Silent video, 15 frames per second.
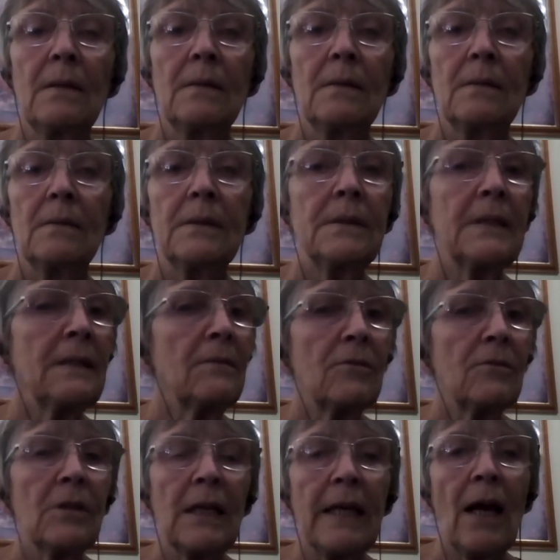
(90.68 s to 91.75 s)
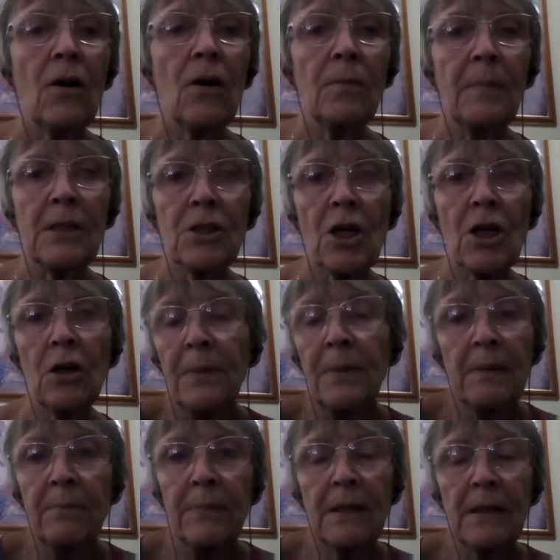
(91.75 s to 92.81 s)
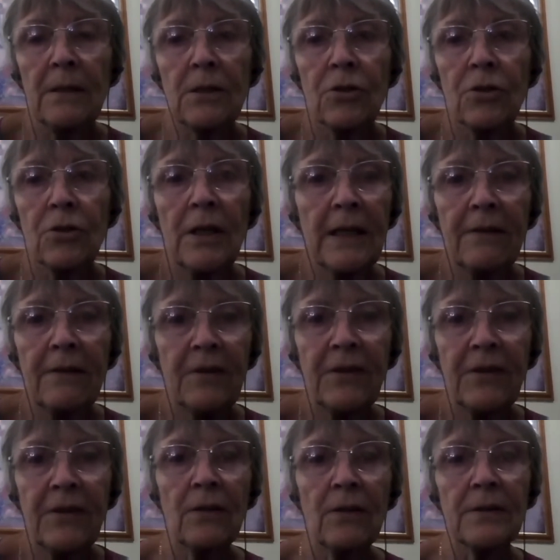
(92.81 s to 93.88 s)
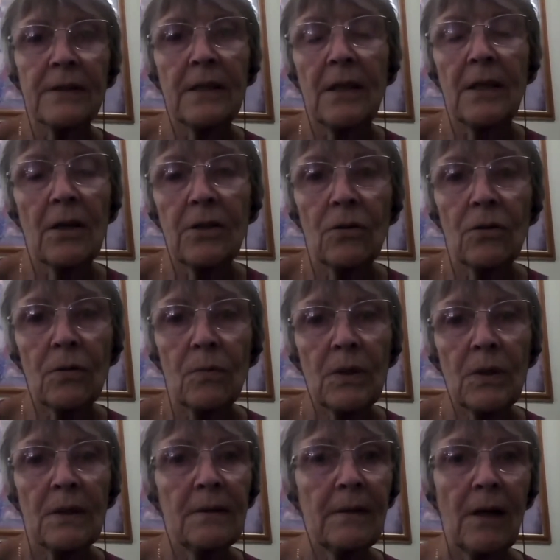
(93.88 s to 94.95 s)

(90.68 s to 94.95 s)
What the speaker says: didn't really hold much hope in, but I'd tried everything else that I thought, well,